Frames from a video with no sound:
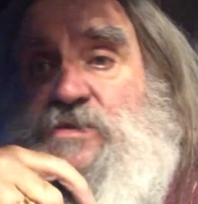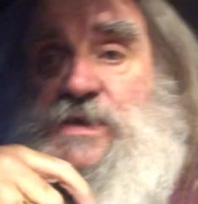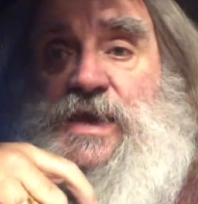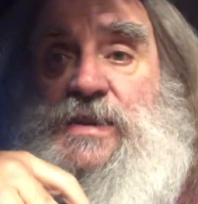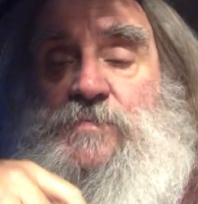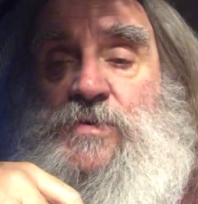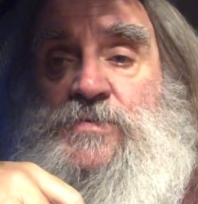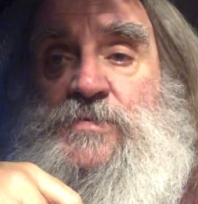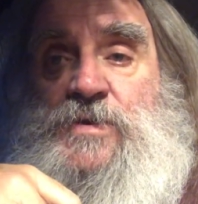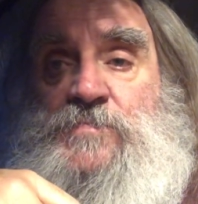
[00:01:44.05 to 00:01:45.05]
getting him
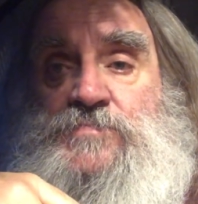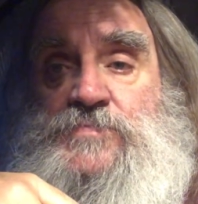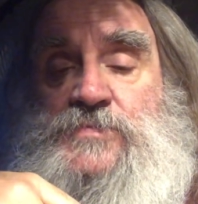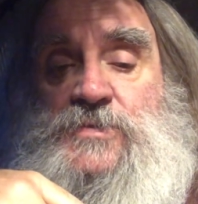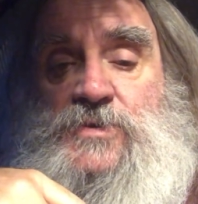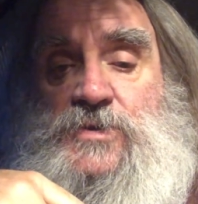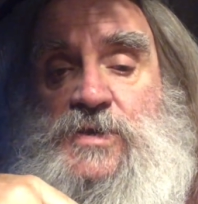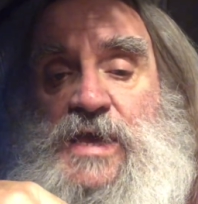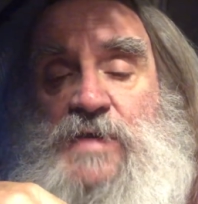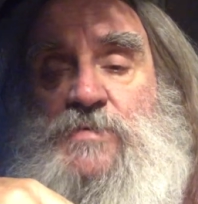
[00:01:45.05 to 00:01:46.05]
on, going to
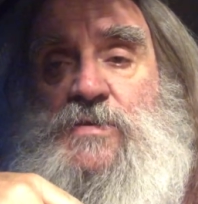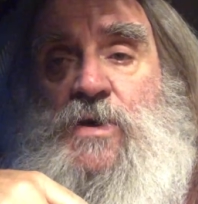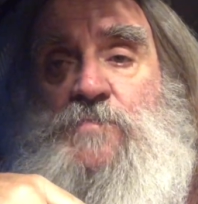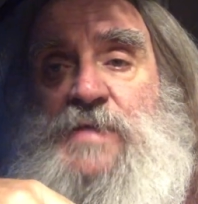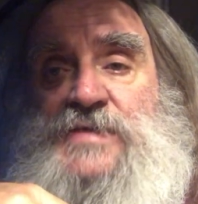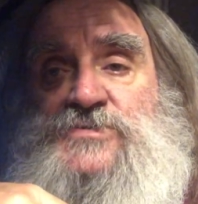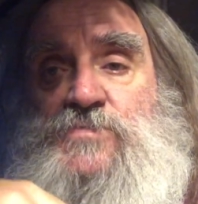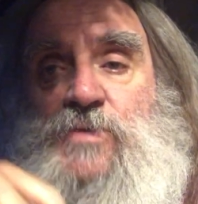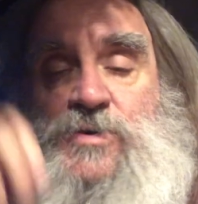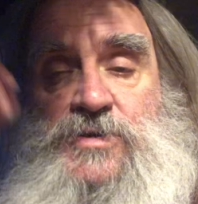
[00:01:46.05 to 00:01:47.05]
get him in on
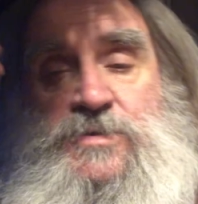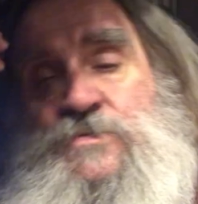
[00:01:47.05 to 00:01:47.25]
Mastermind.